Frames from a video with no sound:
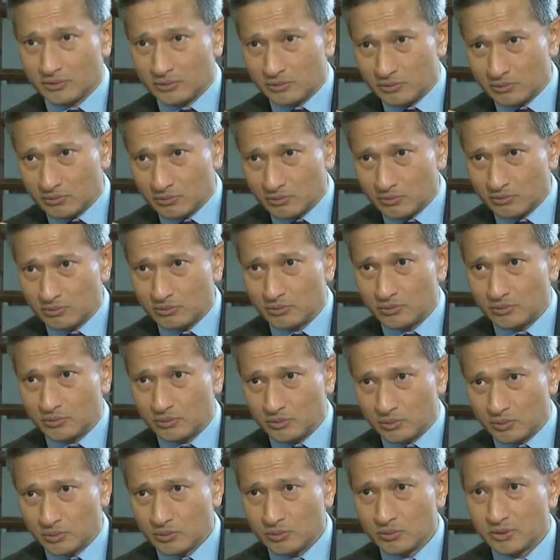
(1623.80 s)
to
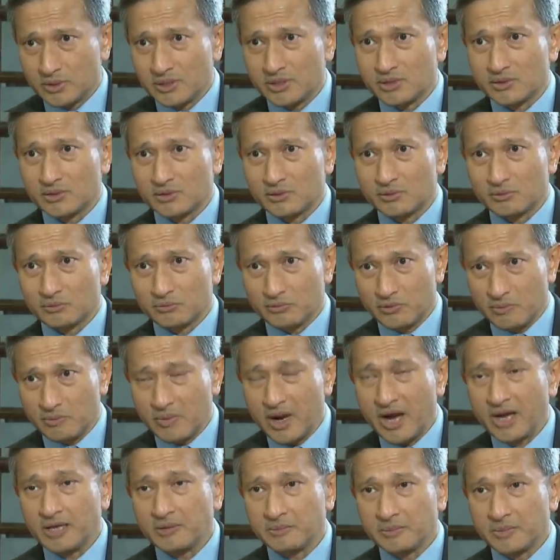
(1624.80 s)
do is to
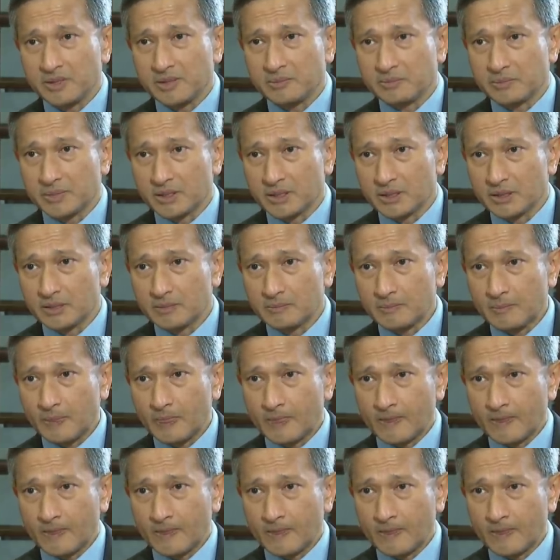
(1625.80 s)
remind people